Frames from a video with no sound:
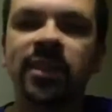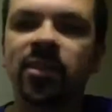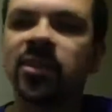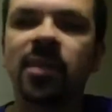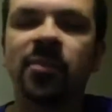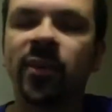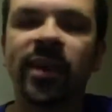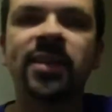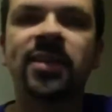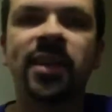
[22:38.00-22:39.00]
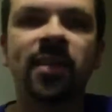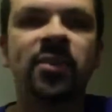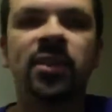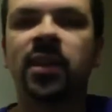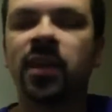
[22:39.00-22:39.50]
Oscar Pereira's come
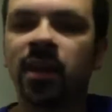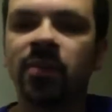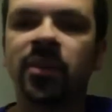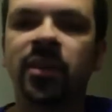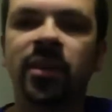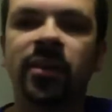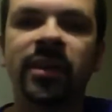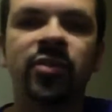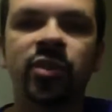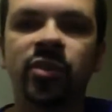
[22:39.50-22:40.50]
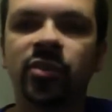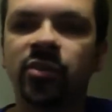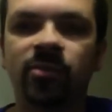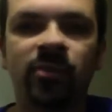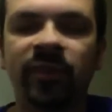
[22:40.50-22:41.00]
to the club, it's
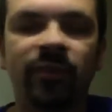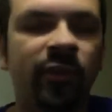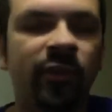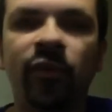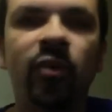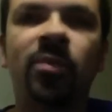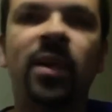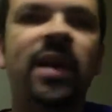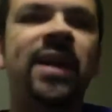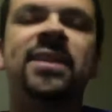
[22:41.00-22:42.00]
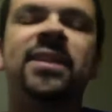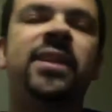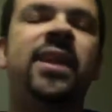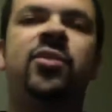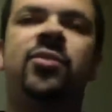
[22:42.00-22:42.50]
just got 4 players in the
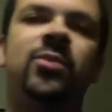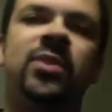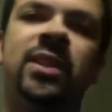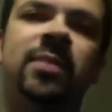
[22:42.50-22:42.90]
national team